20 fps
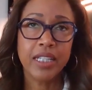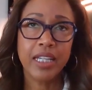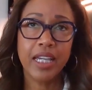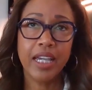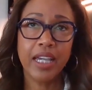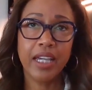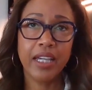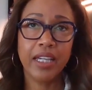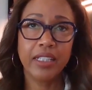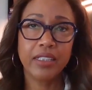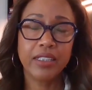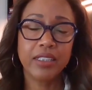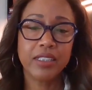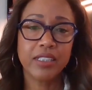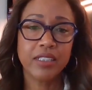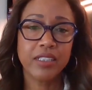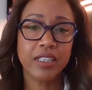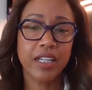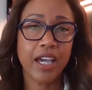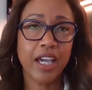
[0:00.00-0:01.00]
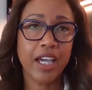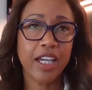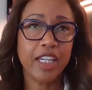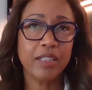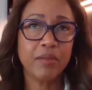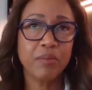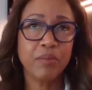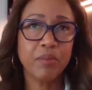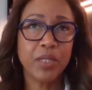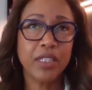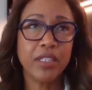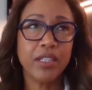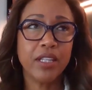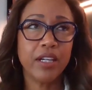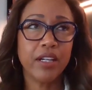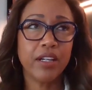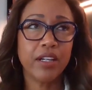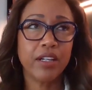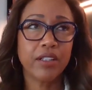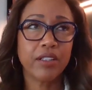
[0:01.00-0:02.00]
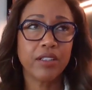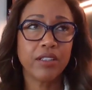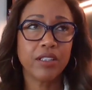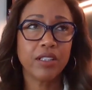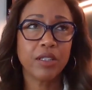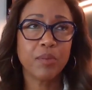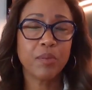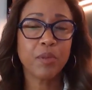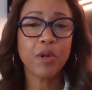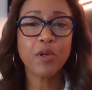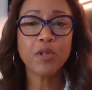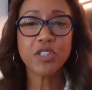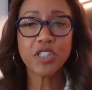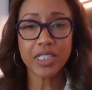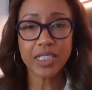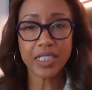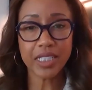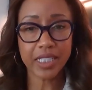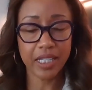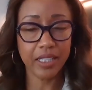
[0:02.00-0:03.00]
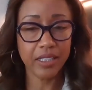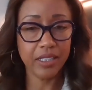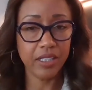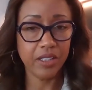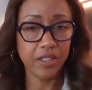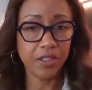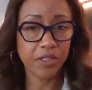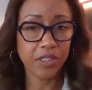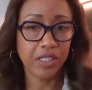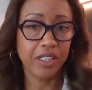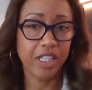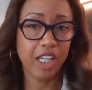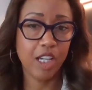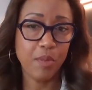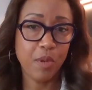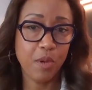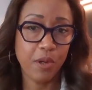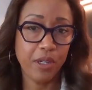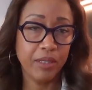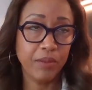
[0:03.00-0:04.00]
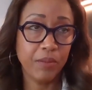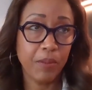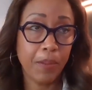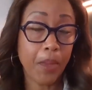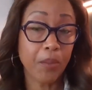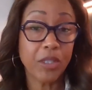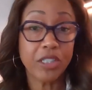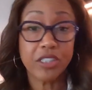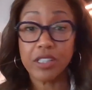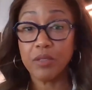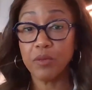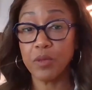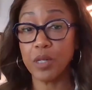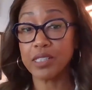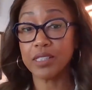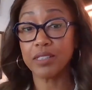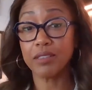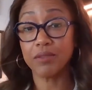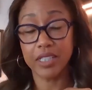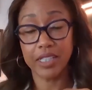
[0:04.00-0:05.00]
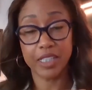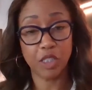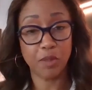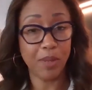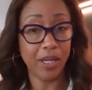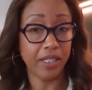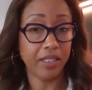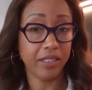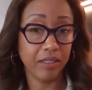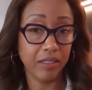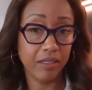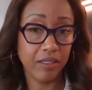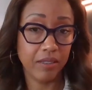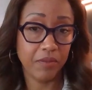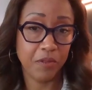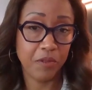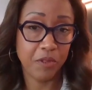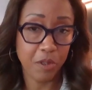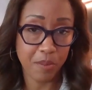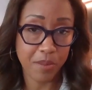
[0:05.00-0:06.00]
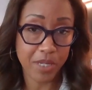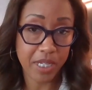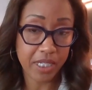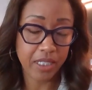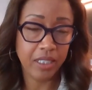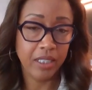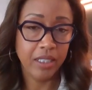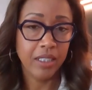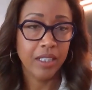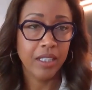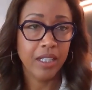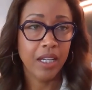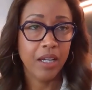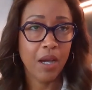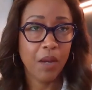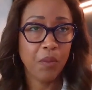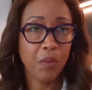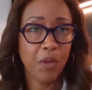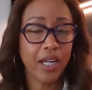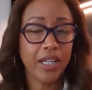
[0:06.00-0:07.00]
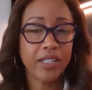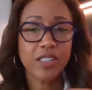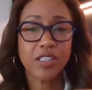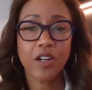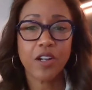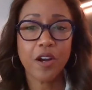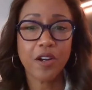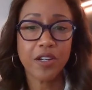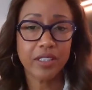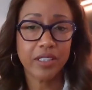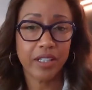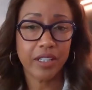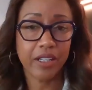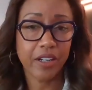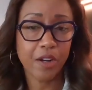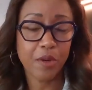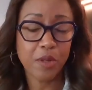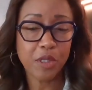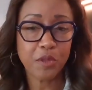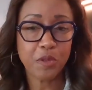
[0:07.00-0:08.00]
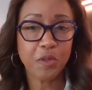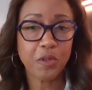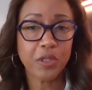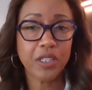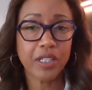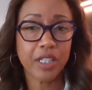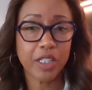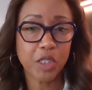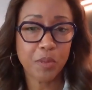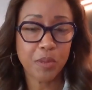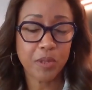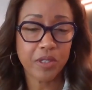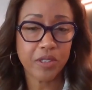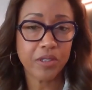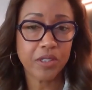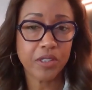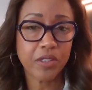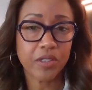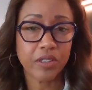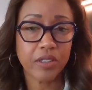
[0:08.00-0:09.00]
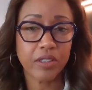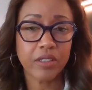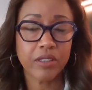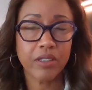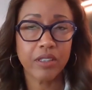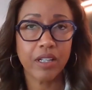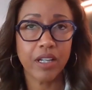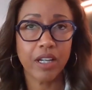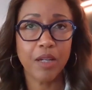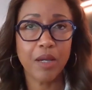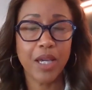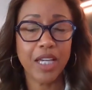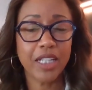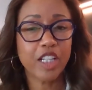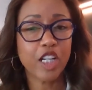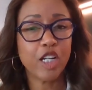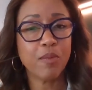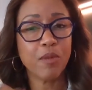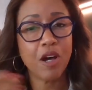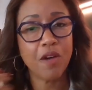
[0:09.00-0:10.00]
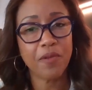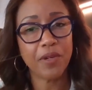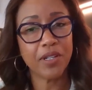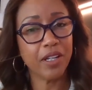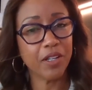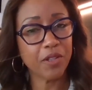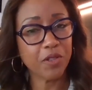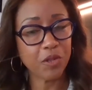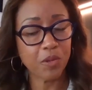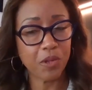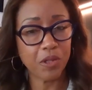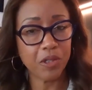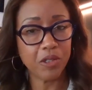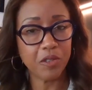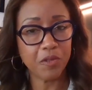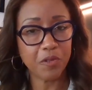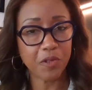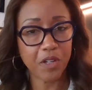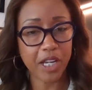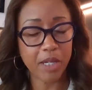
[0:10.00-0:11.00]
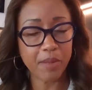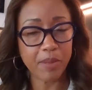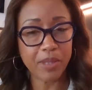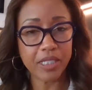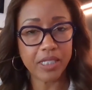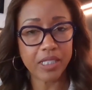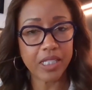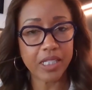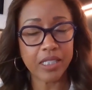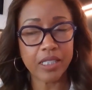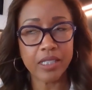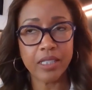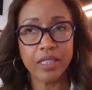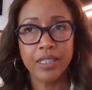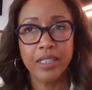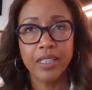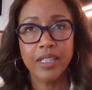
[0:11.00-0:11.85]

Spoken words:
and I had been there approaching 10 years at that point, which wasn't expected for me. When I started there, I was a freelance producer. I'd come off another role for ABC